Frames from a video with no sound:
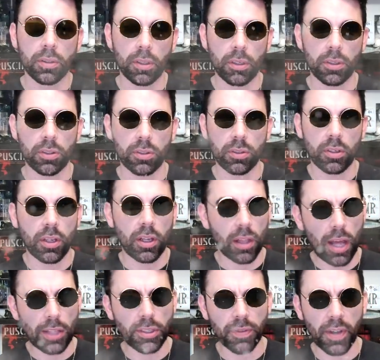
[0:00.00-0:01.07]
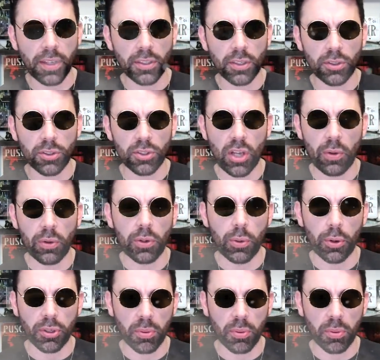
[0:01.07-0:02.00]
There's lots of ice and snow in Norse